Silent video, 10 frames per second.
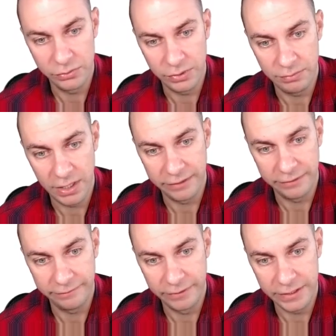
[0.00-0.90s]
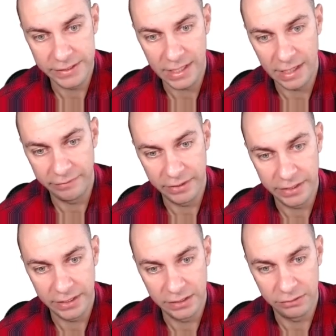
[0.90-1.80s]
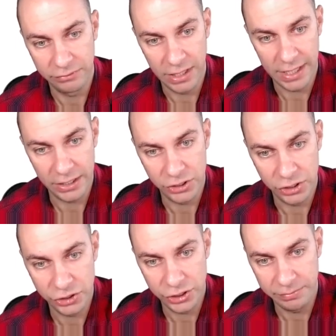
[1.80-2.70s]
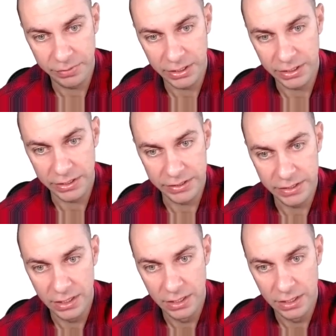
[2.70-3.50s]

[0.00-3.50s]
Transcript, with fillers: We might discover that the relationship is